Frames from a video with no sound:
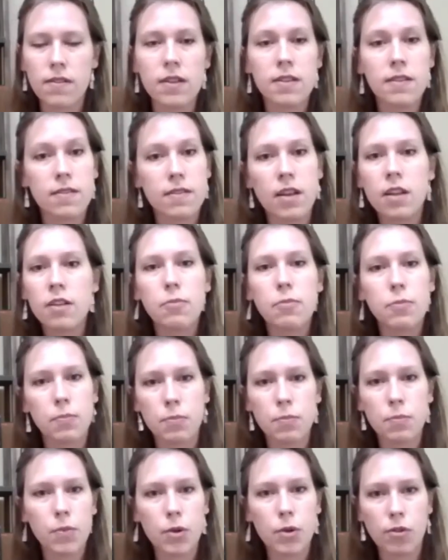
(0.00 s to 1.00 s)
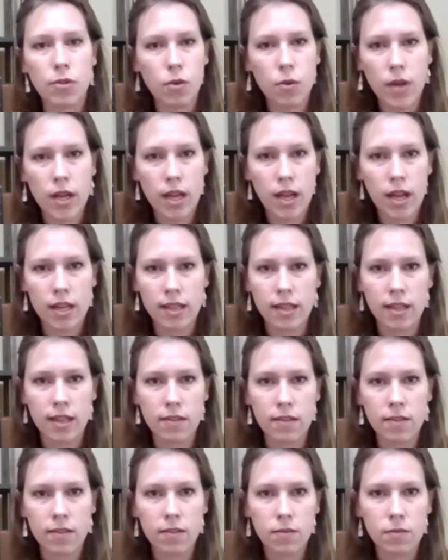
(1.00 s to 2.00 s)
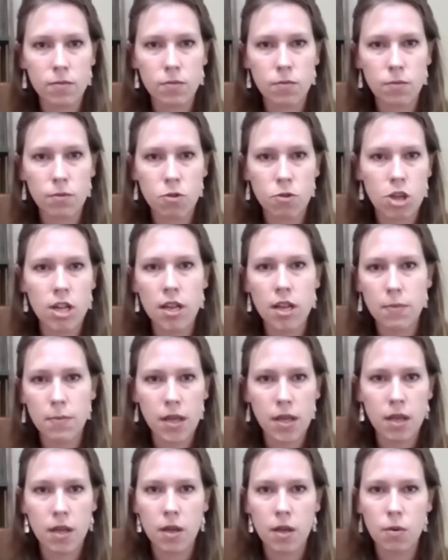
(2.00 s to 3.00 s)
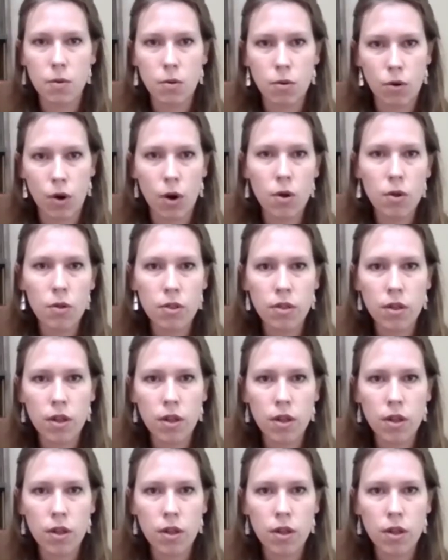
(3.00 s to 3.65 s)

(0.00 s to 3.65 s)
instead of pursuing endless GDP growth,